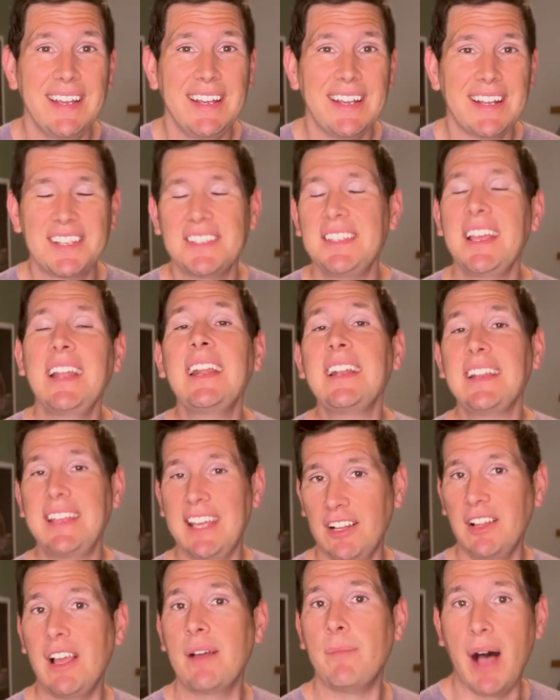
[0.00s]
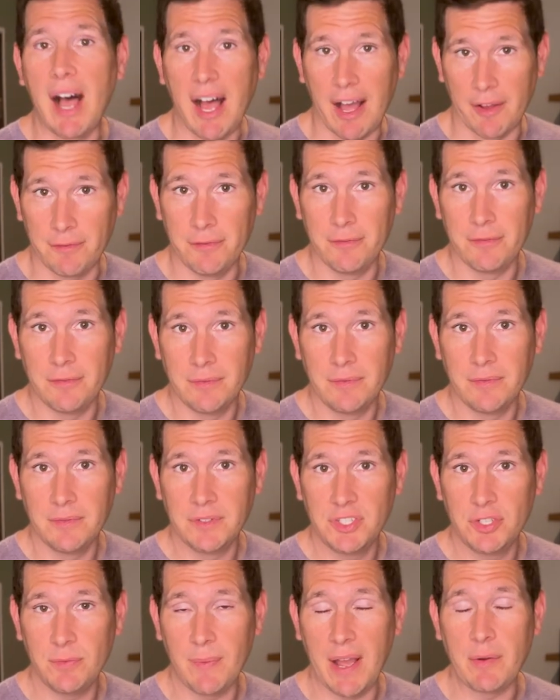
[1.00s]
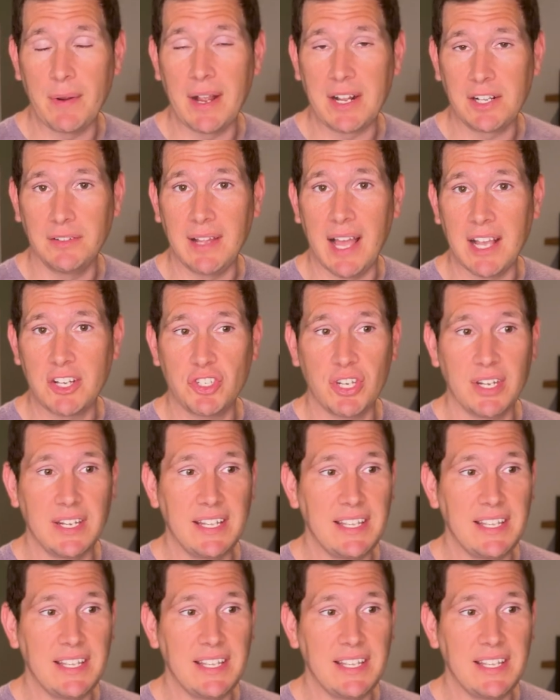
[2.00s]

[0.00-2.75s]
Because they didn't kill him off. To my recollection,